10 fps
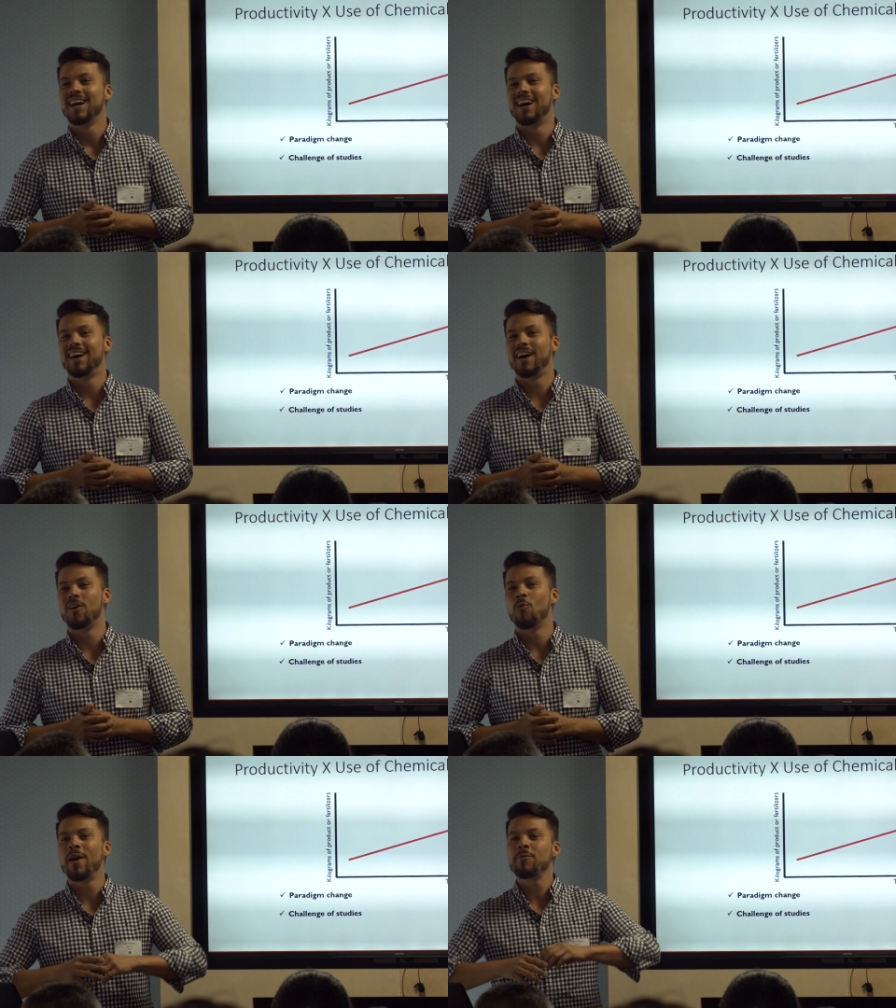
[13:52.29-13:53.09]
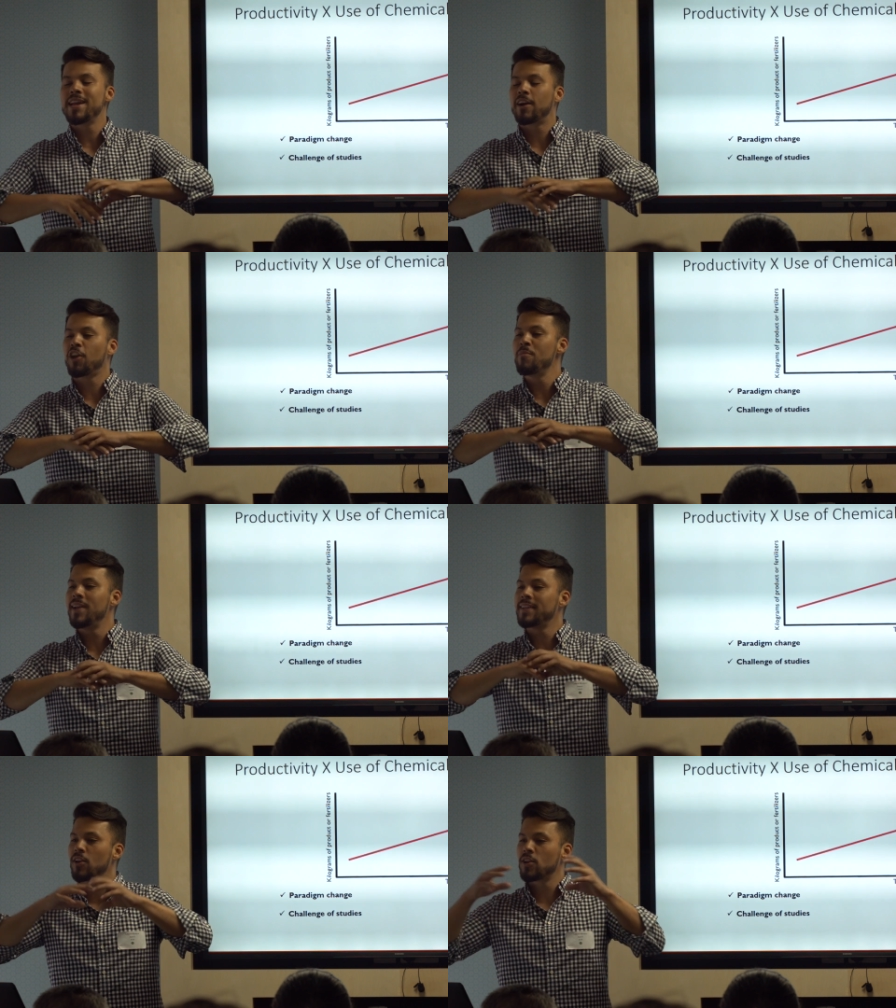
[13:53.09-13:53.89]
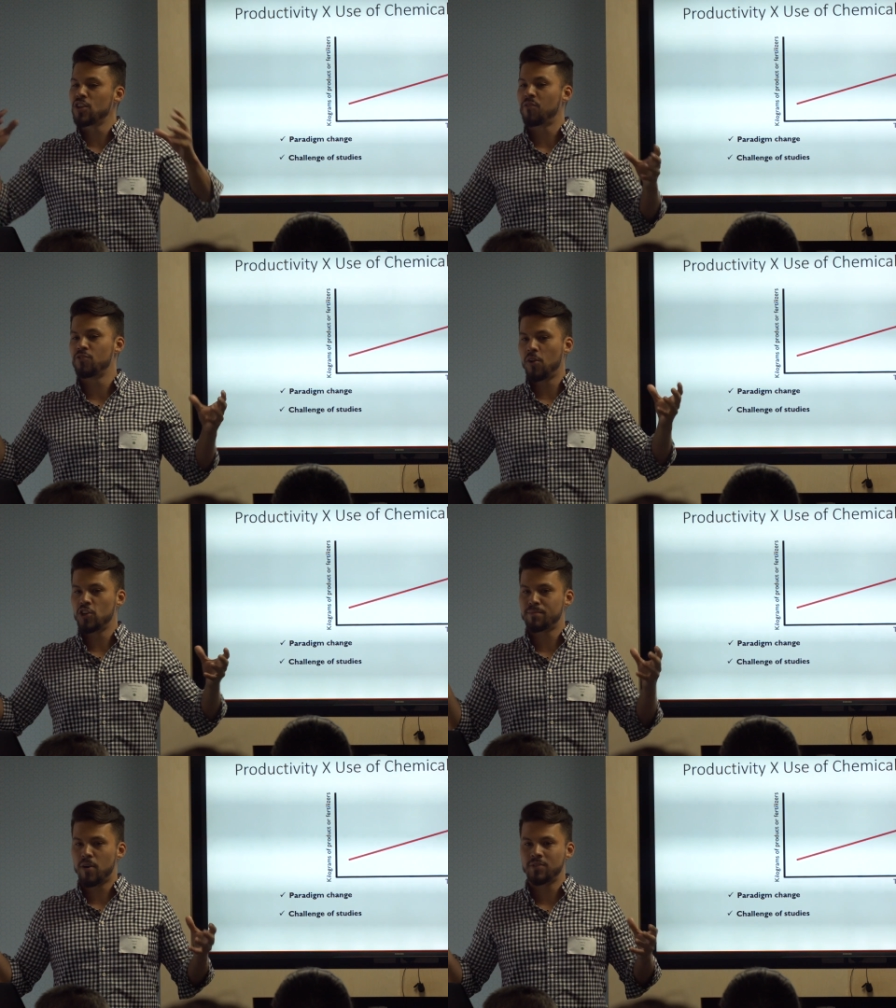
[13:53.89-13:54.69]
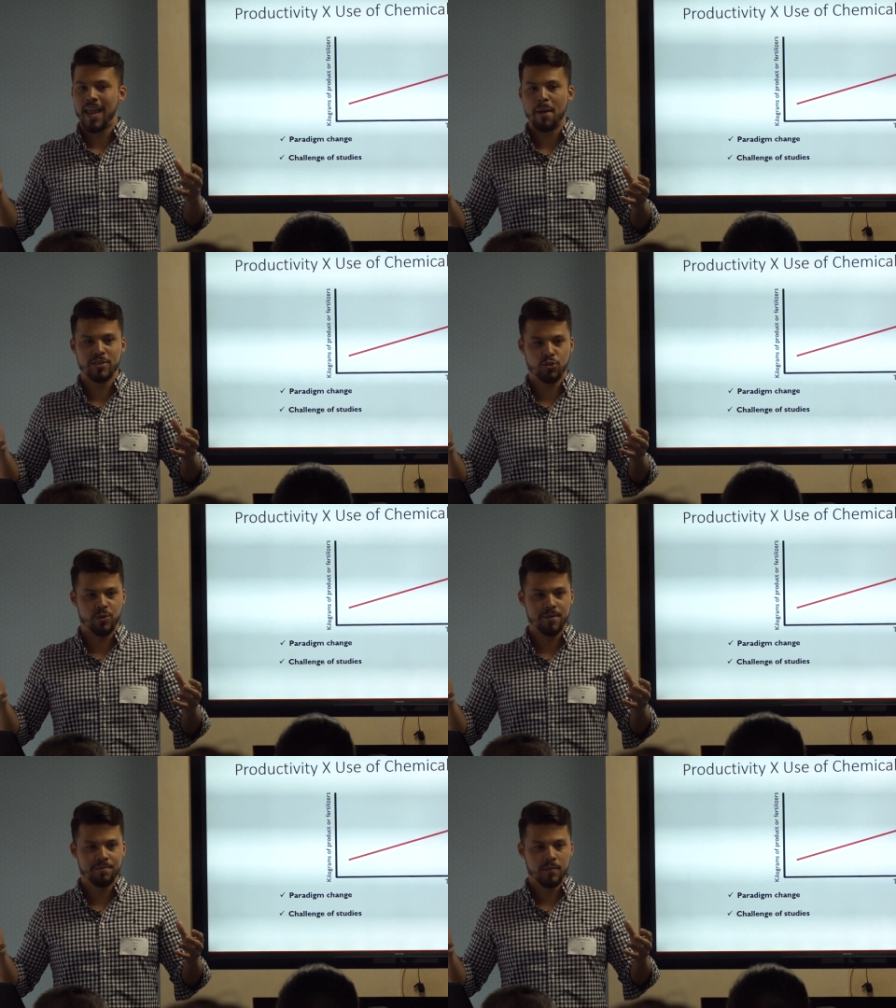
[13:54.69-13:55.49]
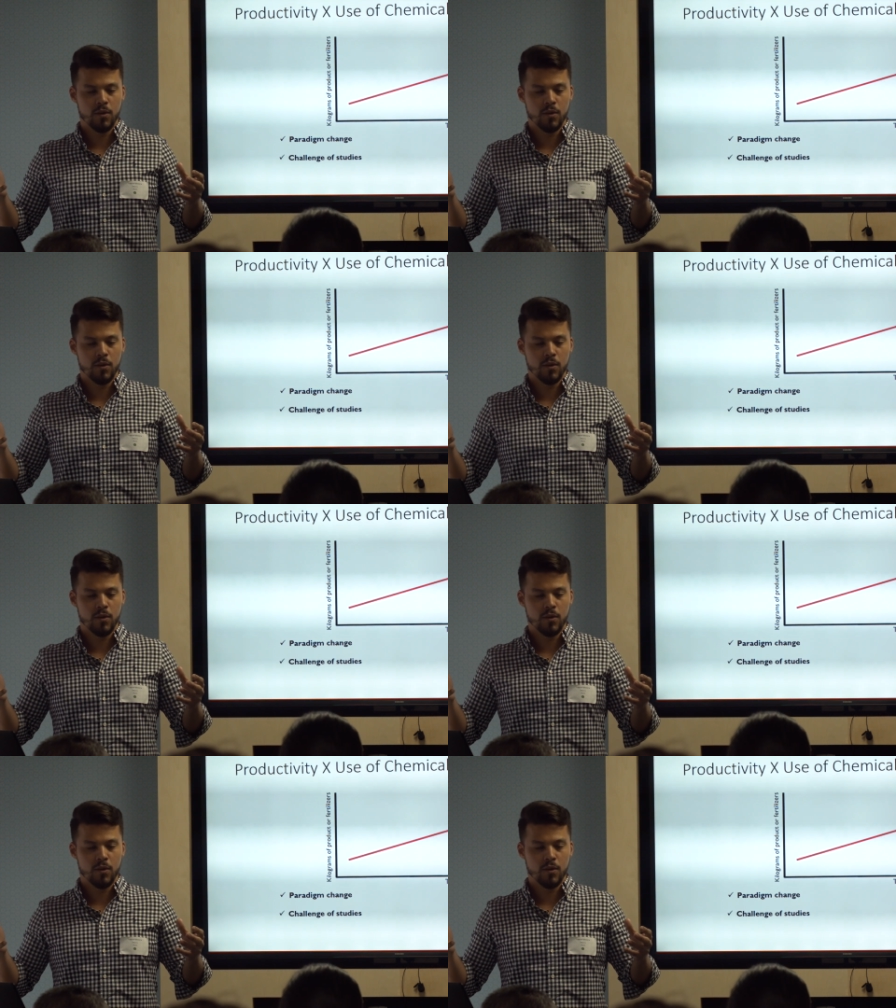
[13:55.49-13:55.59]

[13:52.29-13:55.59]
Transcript: Uh, when we accumulate lots of knowledge about chemistry